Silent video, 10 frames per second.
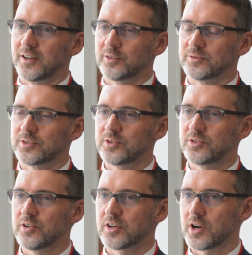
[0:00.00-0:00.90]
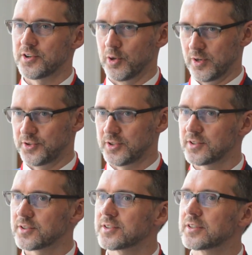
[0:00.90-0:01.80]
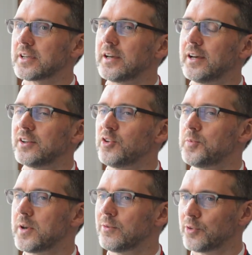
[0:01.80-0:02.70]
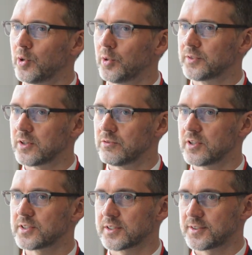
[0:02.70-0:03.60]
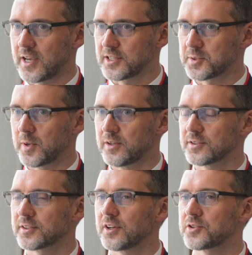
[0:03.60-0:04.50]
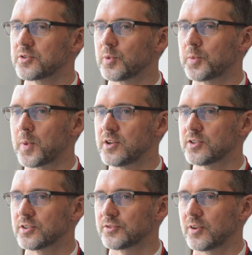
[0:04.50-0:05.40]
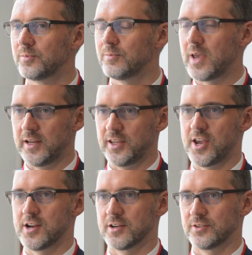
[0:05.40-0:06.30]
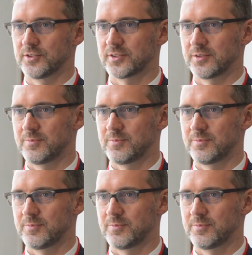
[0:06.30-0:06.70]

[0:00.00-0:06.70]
Now, Susan, you're a cardiologist and you've been involved in risk assessment and discussion with patients for many years.